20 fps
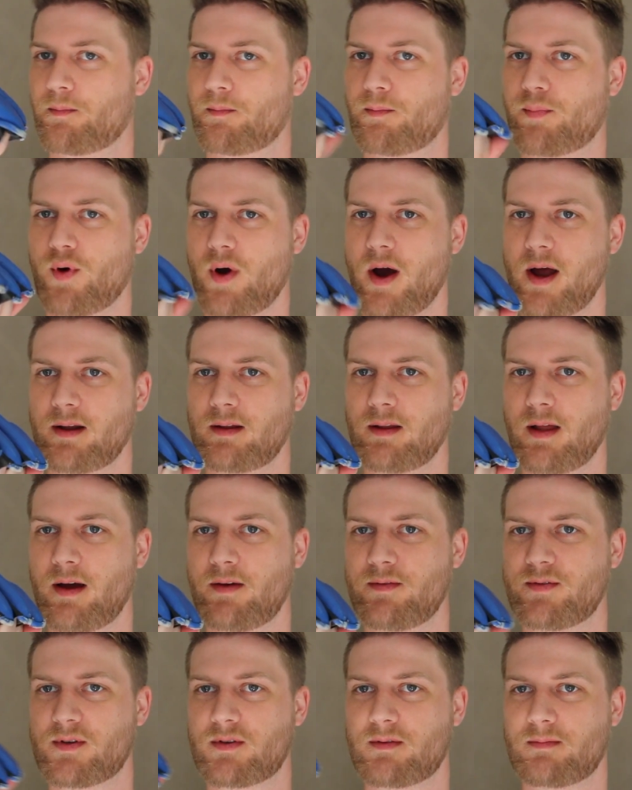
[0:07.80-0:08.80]
Pride
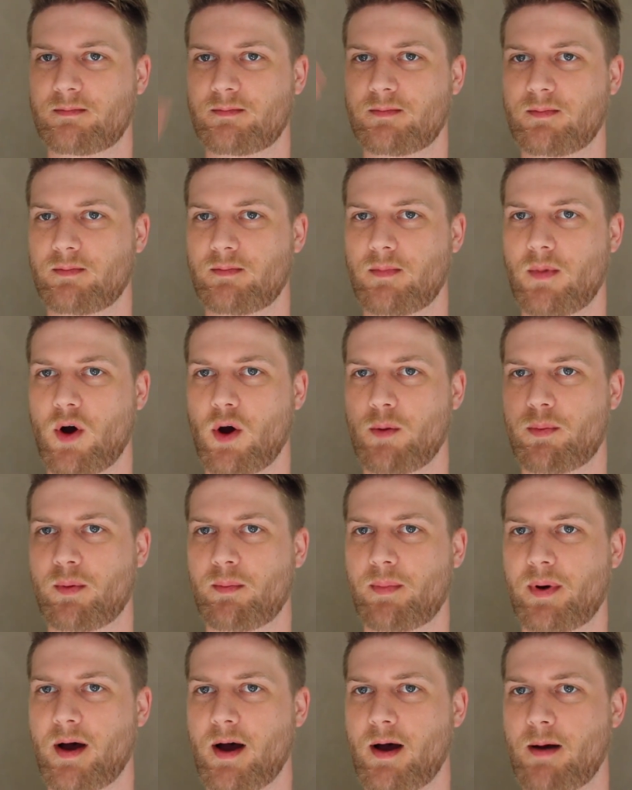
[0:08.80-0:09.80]
gloves,
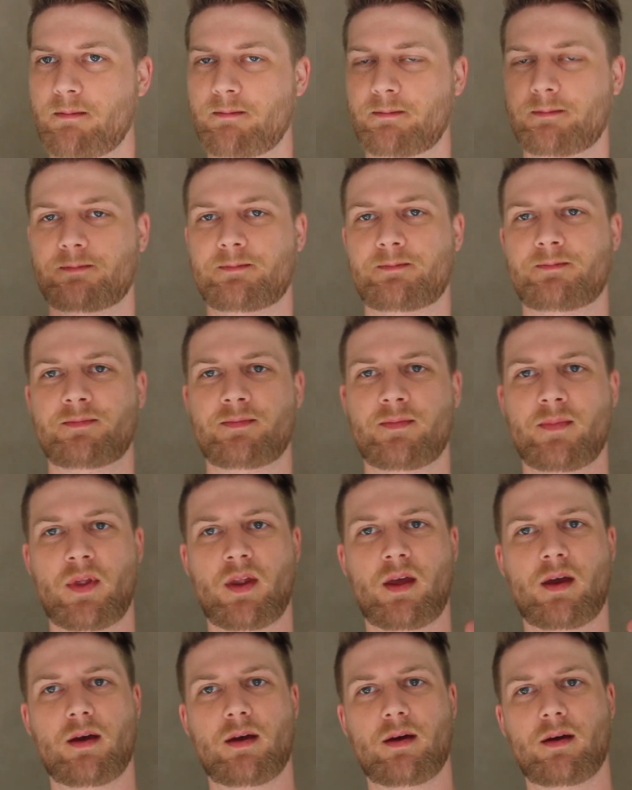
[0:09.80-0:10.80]
open palm,
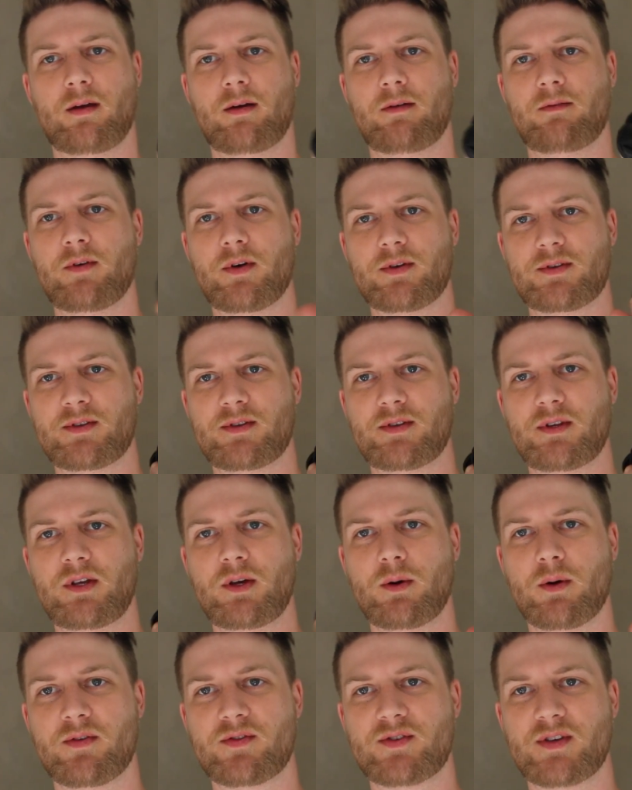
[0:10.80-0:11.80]
versus the
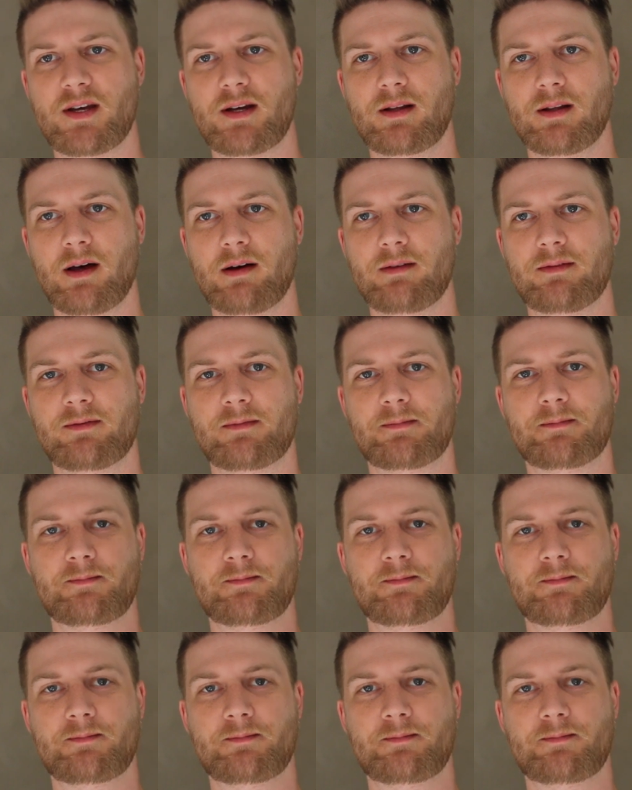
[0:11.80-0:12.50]
UFC glove.